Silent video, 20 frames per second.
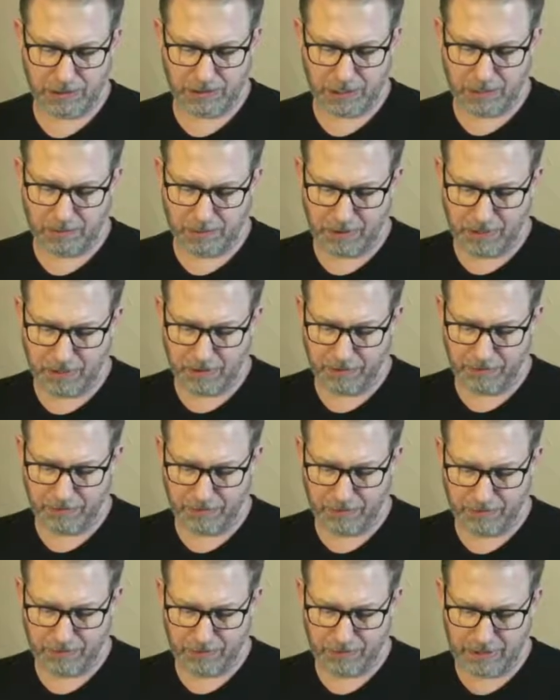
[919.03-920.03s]
JP, if
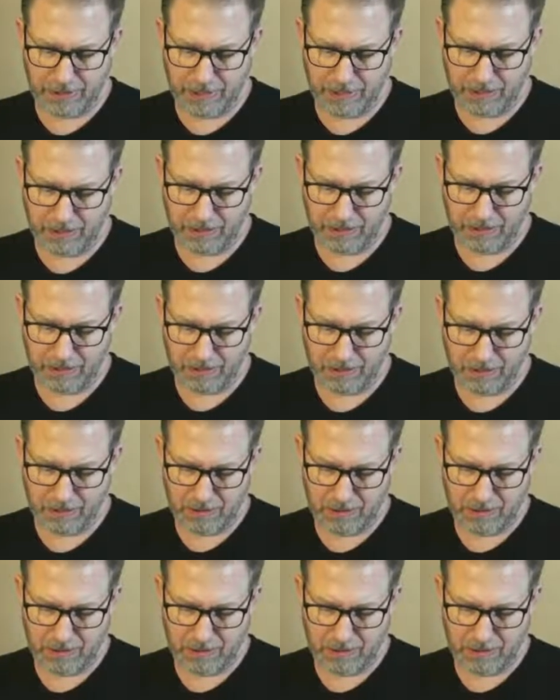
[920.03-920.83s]
you're there,